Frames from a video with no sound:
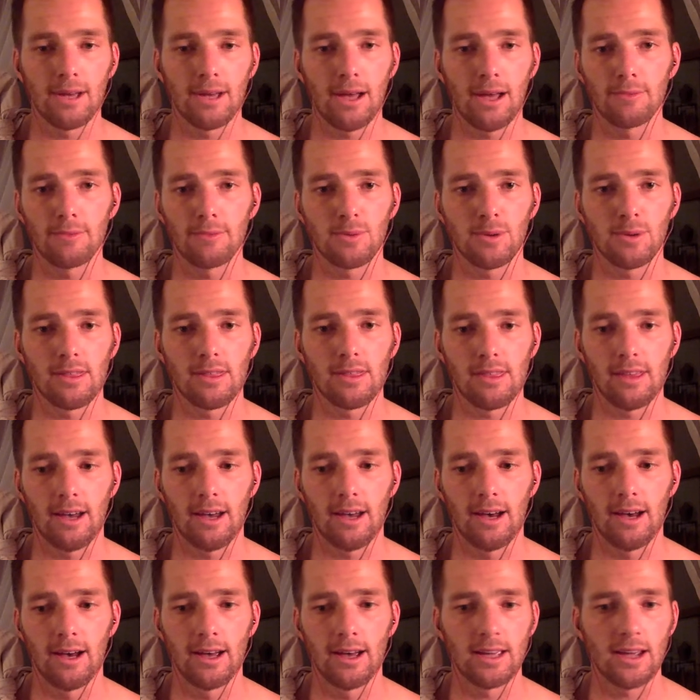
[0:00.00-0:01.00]
comes with
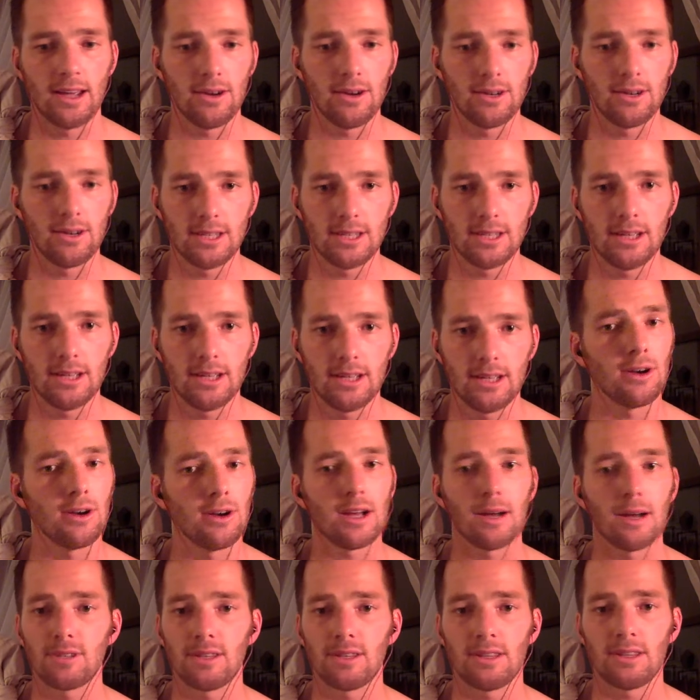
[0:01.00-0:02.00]
a guarantee, yoga
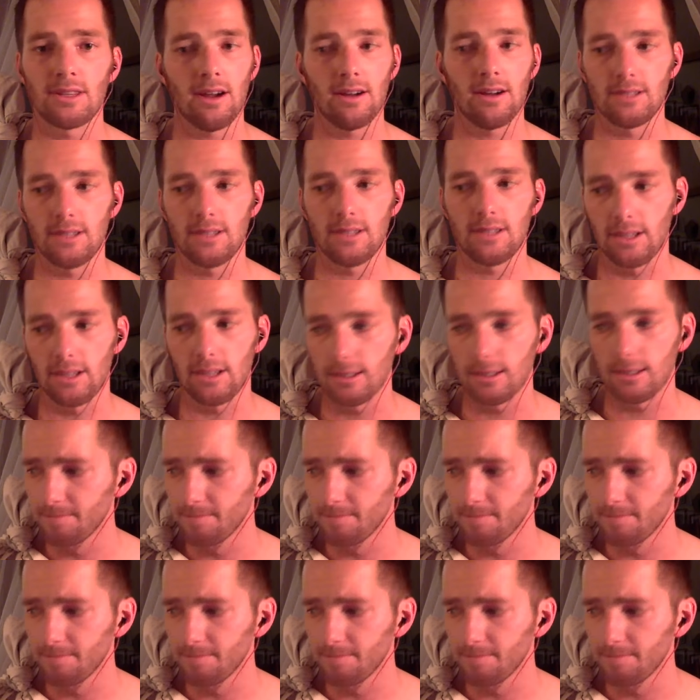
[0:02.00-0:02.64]
comes with a guarantee.